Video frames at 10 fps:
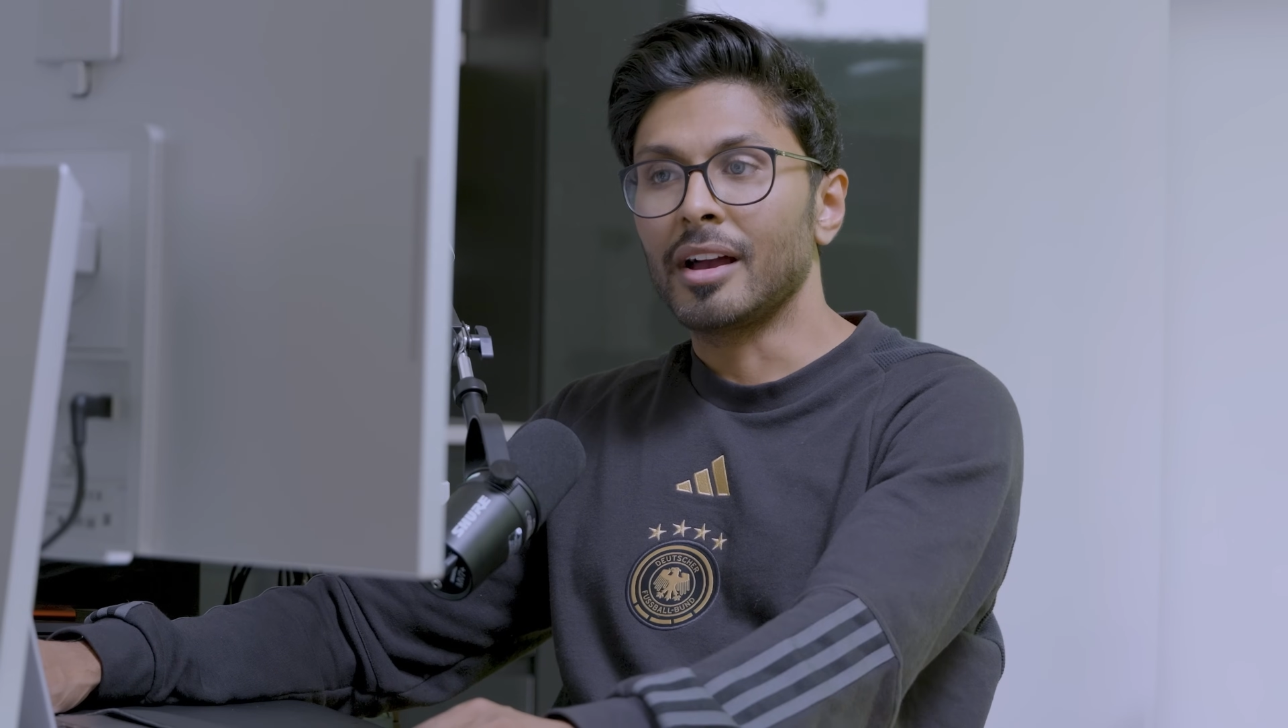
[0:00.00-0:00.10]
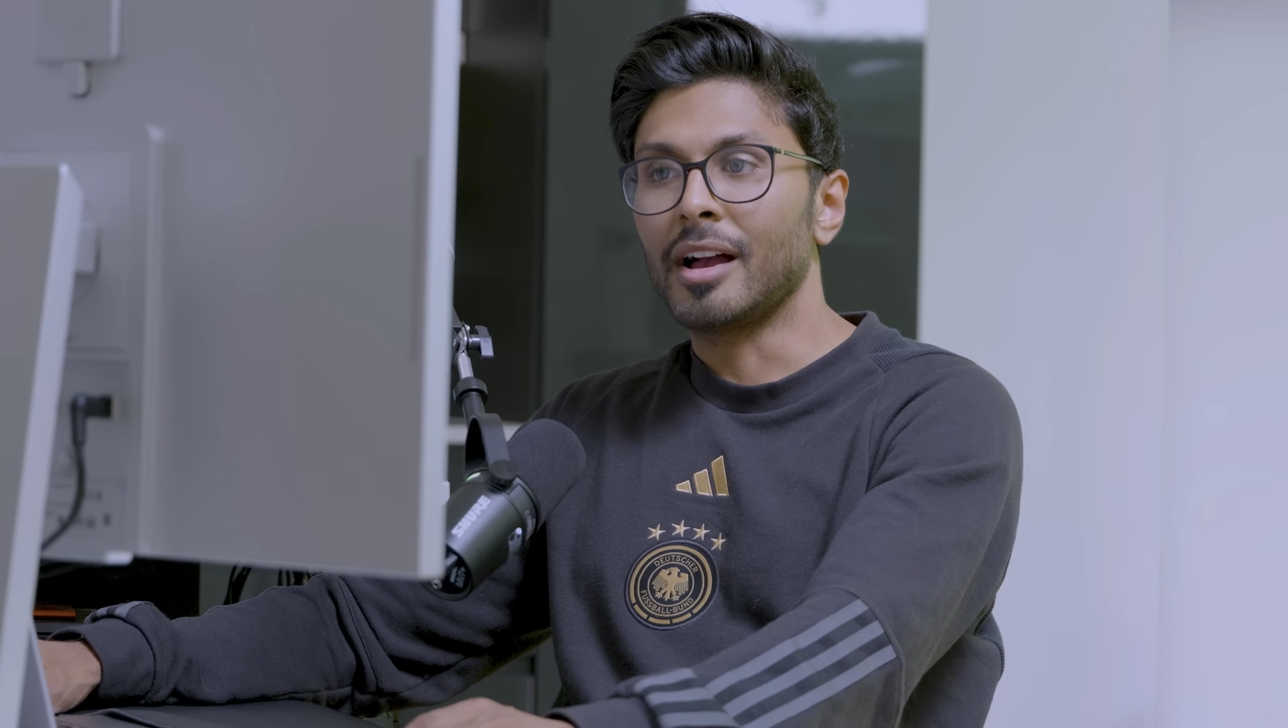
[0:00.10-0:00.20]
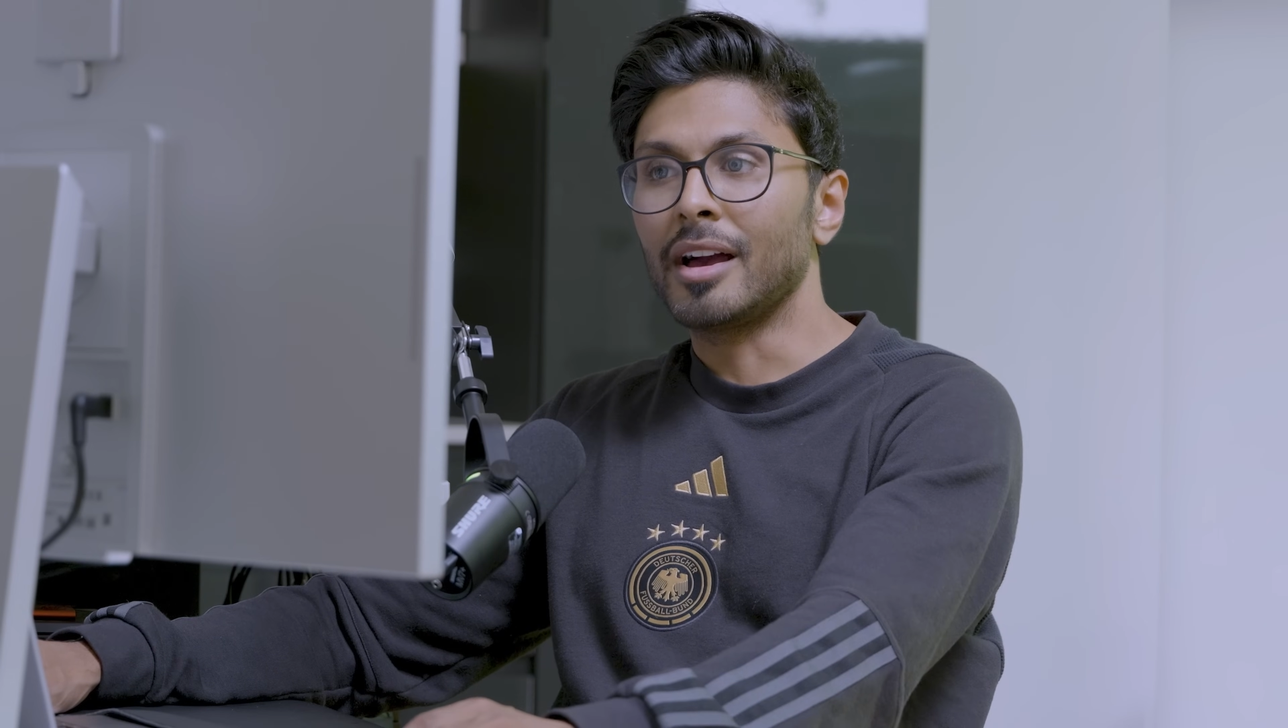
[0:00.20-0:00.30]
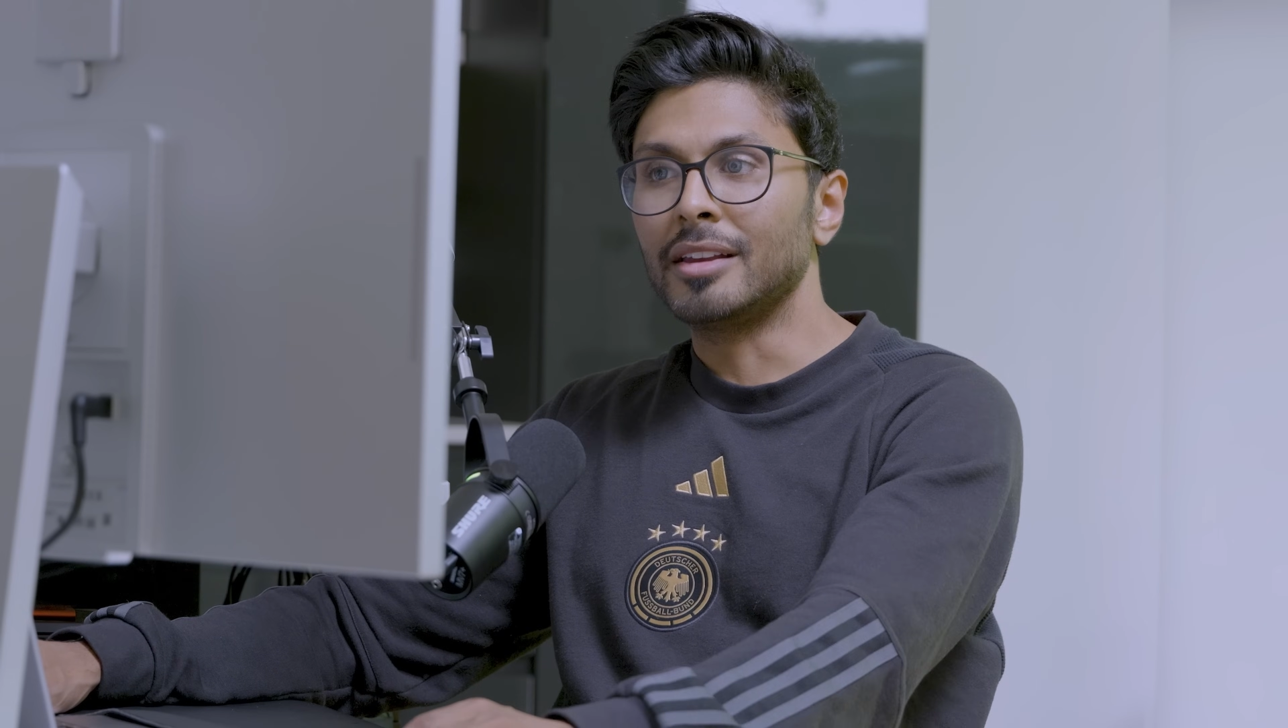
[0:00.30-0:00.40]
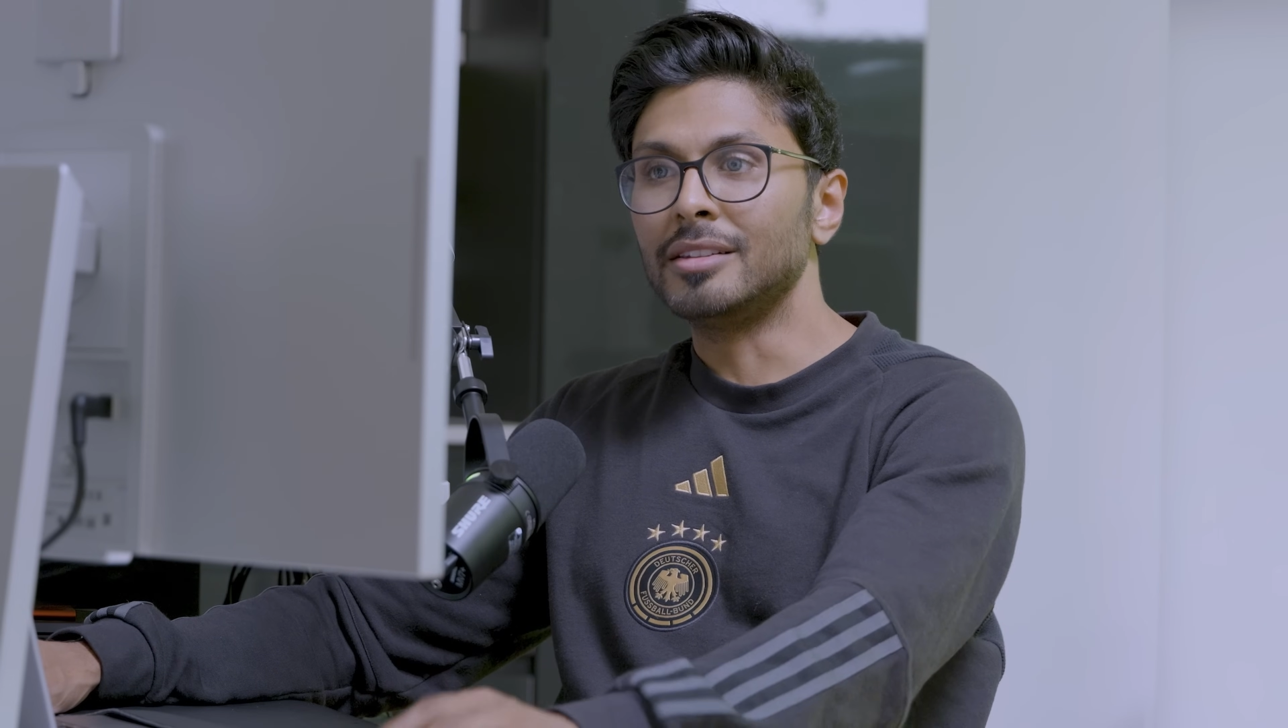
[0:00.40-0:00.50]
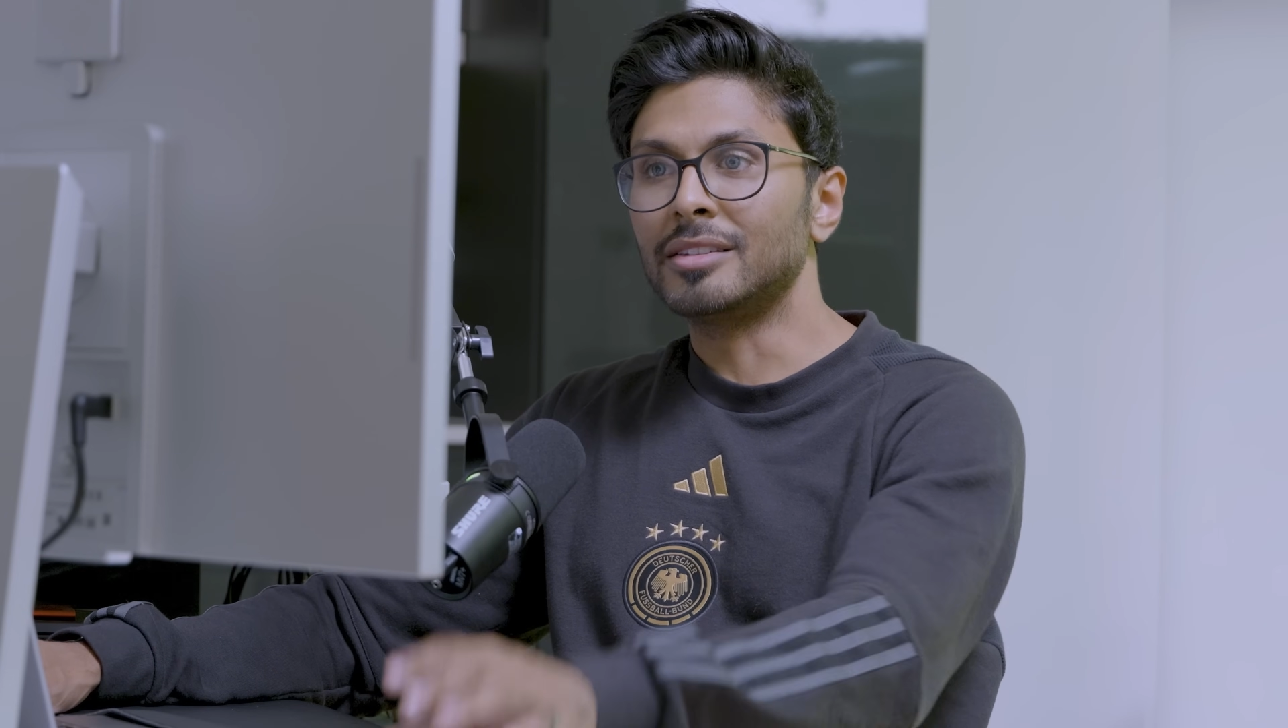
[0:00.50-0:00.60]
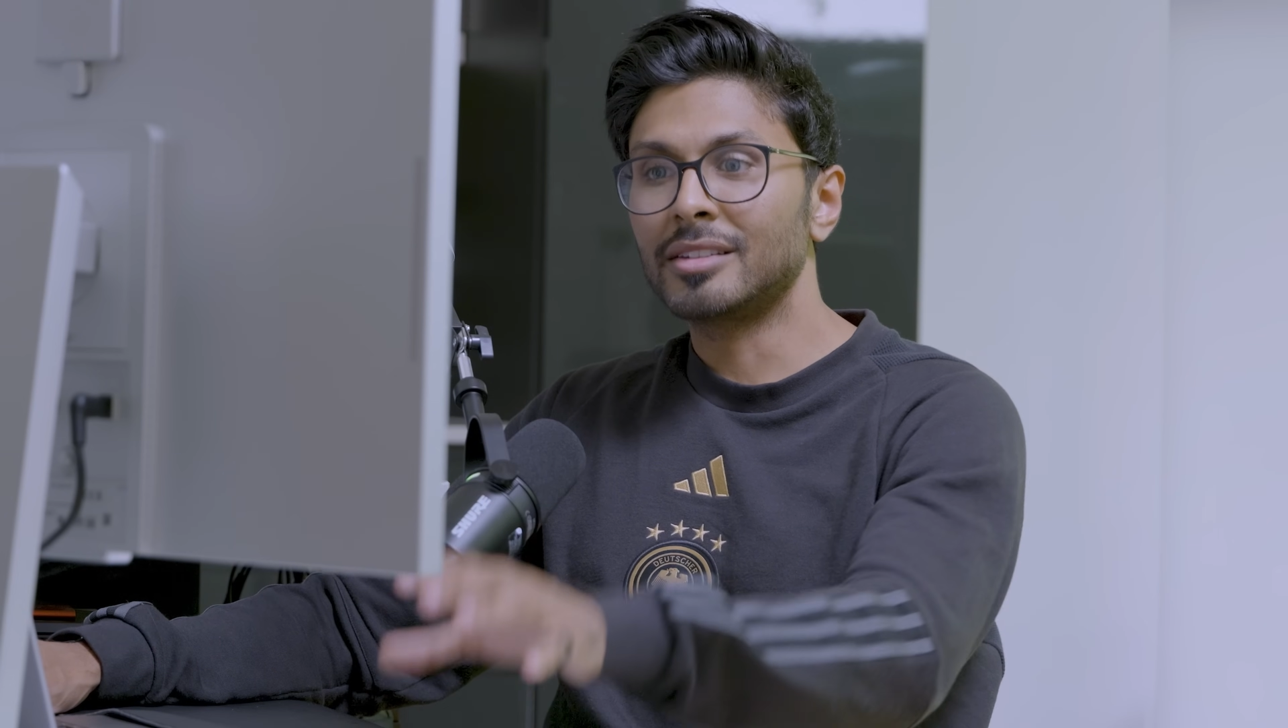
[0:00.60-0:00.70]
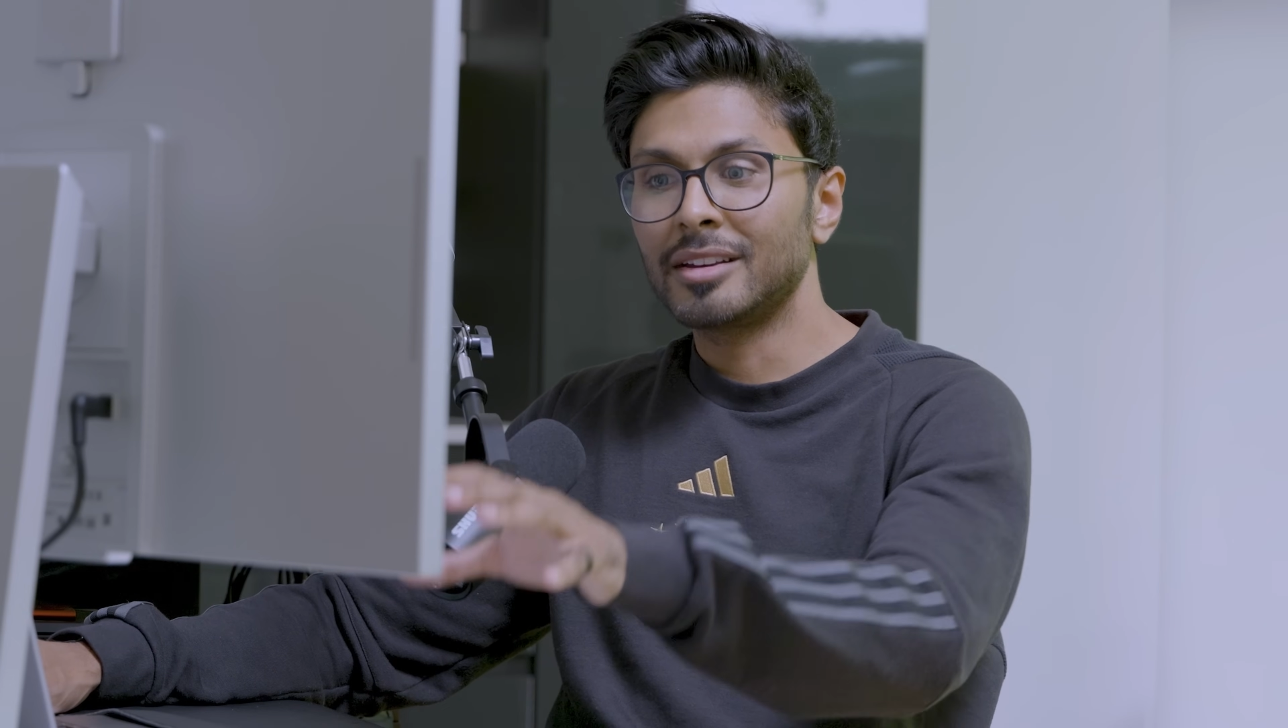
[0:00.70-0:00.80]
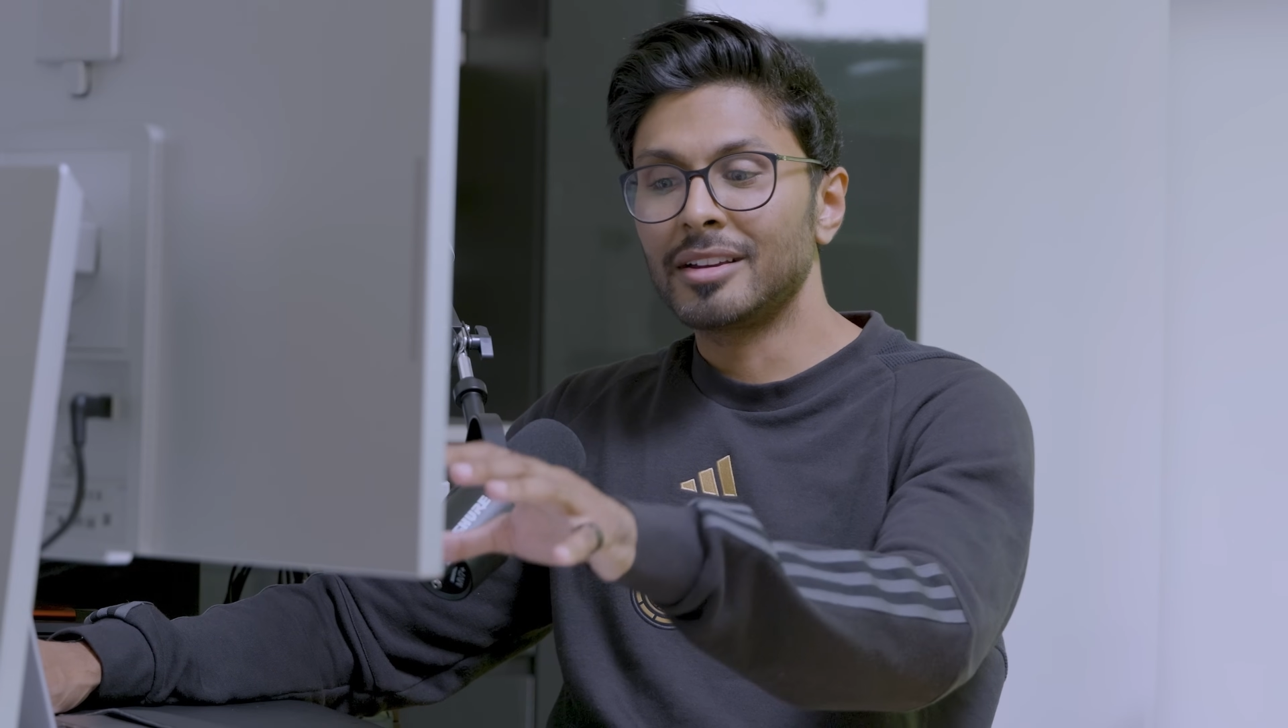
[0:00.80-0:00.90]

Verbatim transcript: and